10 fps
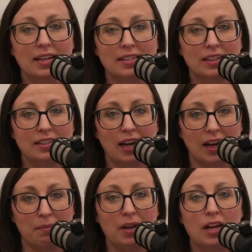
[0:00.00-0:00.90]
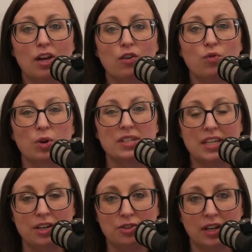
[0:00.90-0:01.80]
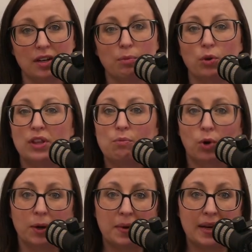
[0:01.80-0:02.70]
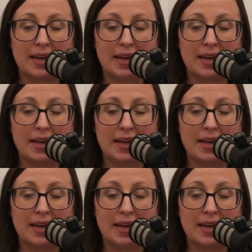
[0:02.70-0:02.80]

time for teaching, both in morning meeting